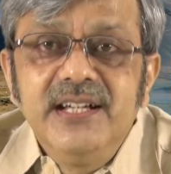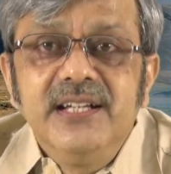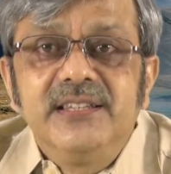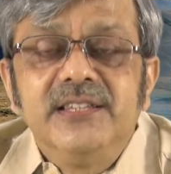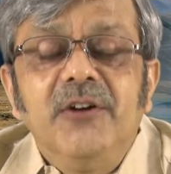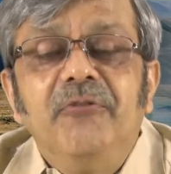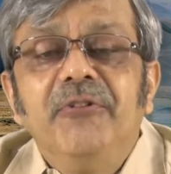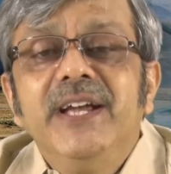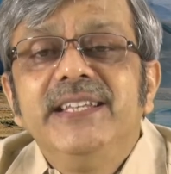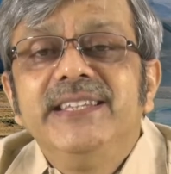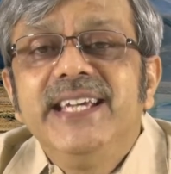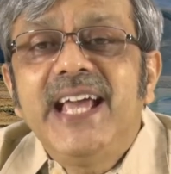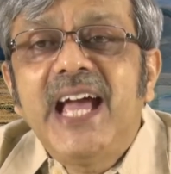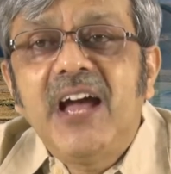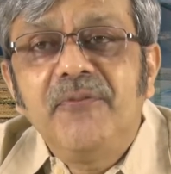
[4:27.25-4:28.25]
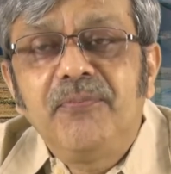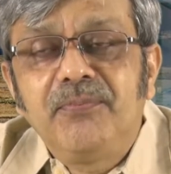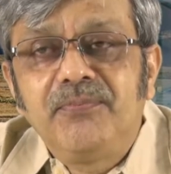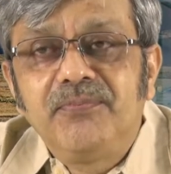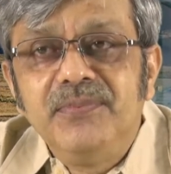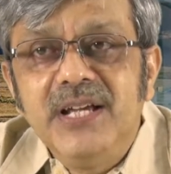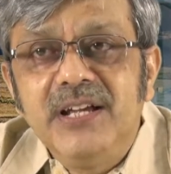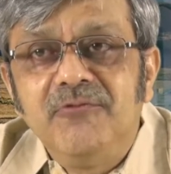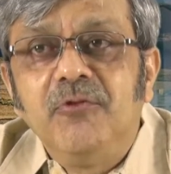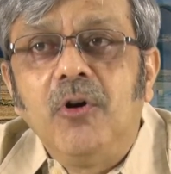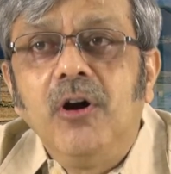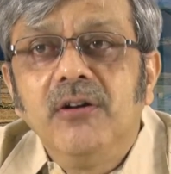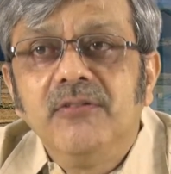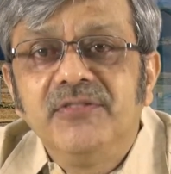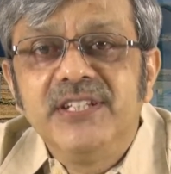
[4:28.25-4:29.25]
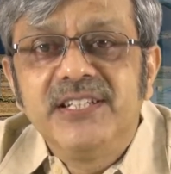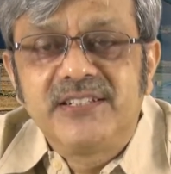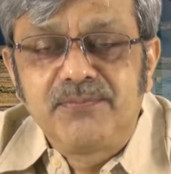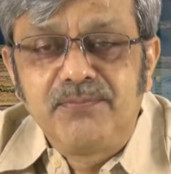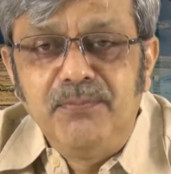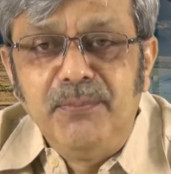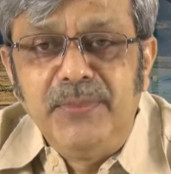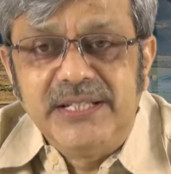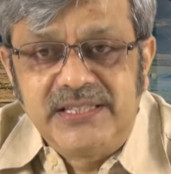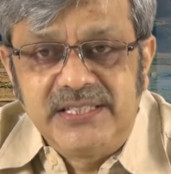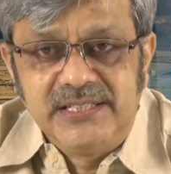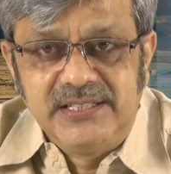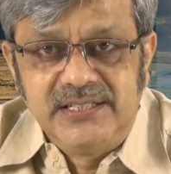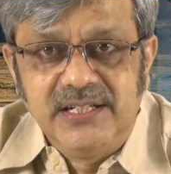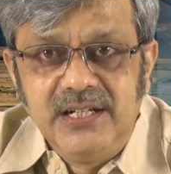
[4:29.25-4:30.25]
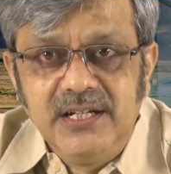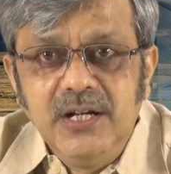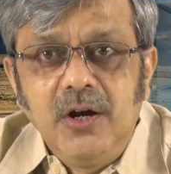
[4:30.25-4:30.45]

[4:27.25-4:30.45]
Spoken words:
the way they have evolved this method